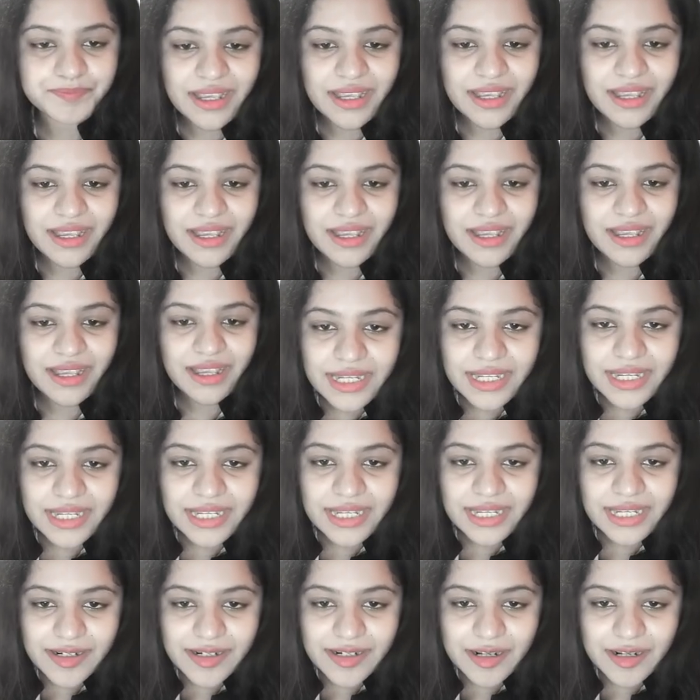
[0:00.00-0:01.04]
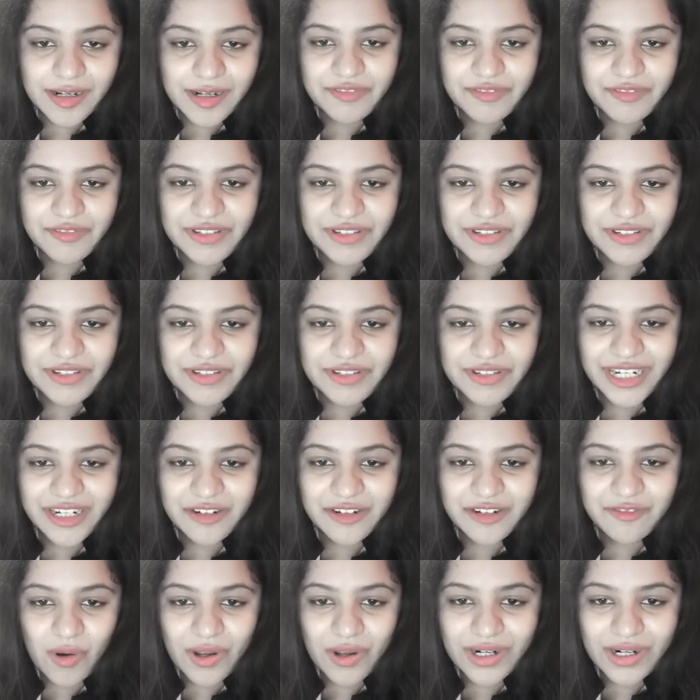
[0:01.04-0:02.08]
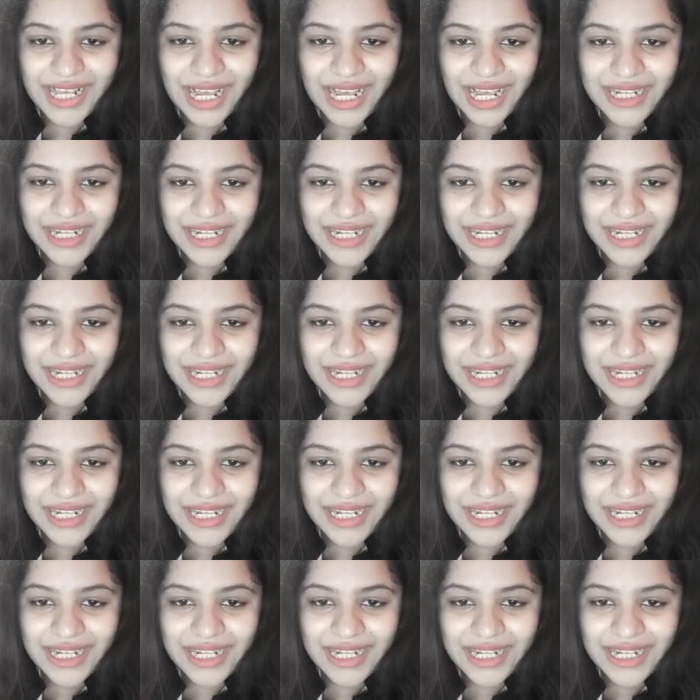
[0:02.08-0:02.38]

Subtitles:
the weakened organism